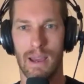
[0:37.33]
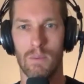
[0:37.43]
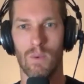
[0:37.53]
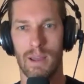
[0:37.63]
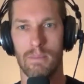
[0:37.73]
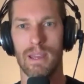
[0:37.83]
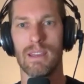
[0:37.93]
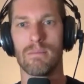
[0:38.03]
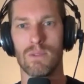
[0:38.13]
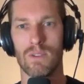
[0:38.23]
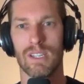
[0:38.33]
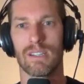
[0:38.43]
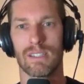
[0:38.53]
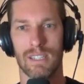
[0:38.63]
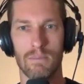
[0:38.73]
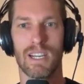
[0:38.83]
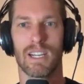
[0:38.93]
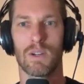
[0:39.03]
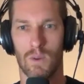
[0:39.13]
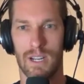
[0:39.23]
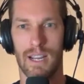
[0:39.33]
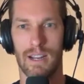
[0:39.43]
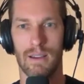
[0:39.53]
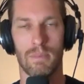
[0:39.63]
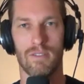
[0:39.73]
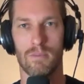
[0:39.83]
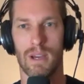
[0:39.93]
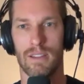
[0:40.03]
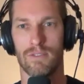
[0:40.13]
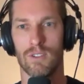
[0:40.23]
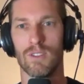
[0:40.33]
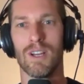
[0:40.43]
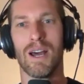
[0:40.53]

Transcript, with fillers: MYP music subject coordinator, a mouthful,